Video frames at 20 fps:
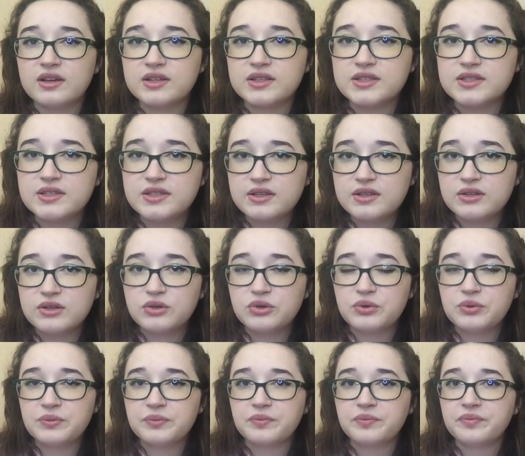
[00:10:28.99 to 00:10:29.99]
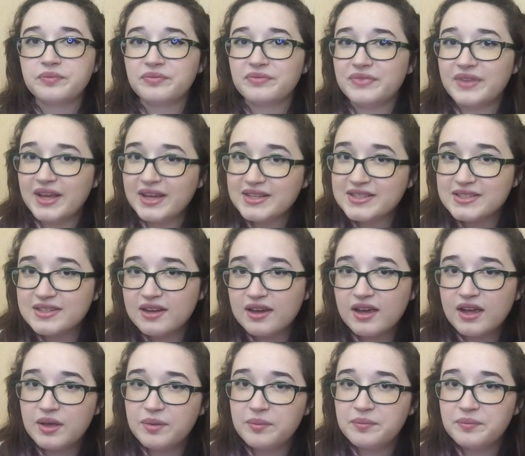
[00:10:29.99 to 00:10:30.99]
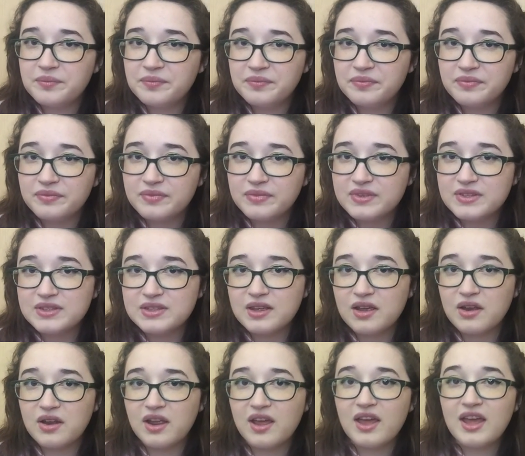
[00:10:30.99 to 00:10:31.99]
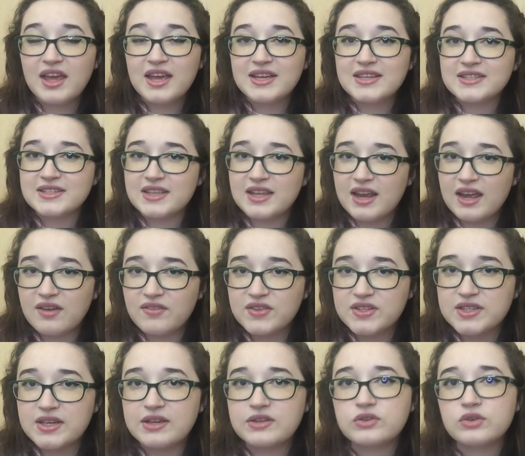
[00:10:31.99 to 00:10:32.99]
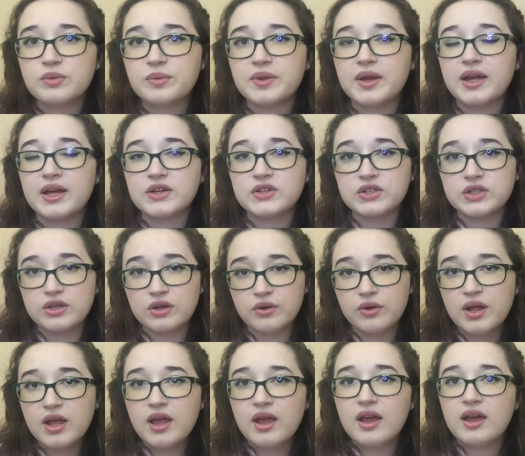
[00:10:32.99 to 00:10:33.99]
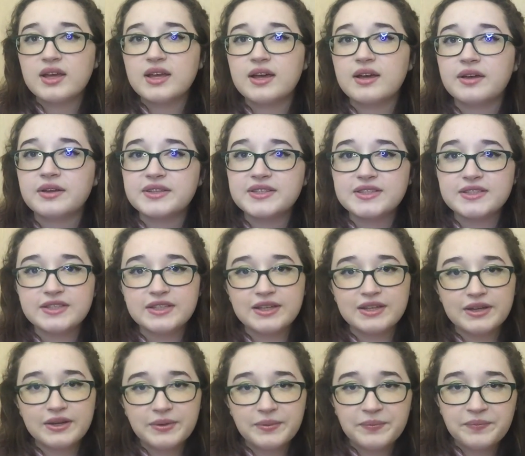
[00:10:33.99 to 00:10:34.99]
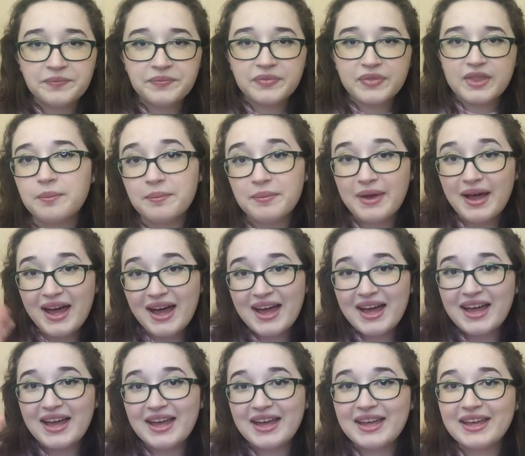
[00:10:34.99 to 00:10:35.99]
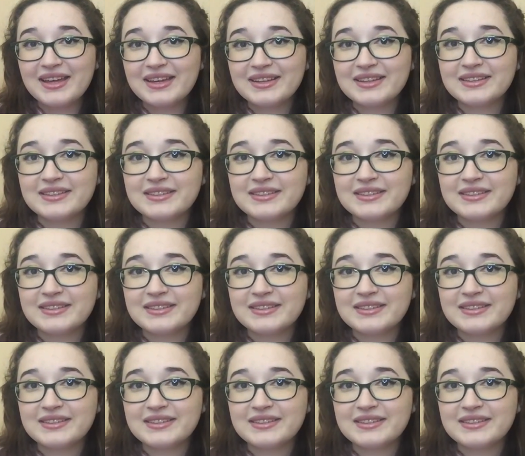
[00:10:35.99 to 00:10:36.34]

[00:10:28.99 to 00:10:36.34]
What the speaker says: See you next time. Since I said I have a schedule, but I actually don't. See ya. Bye.